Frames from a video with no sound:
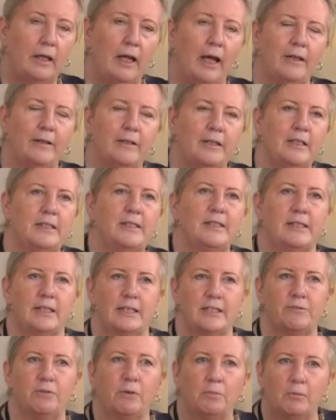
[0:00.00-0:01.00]
and these
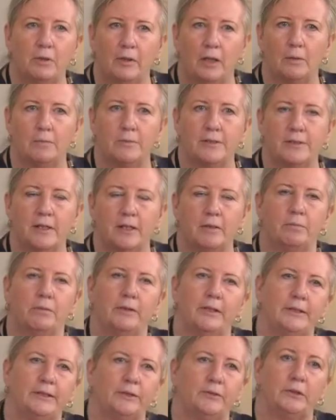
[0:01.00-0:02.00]
sixth form clubs take
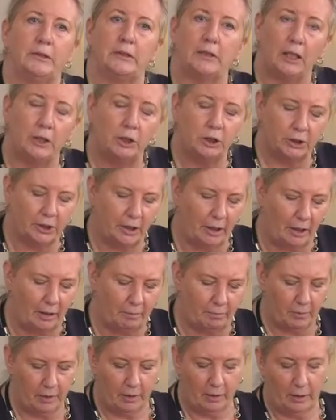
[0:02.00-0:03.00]
place during lunchtime,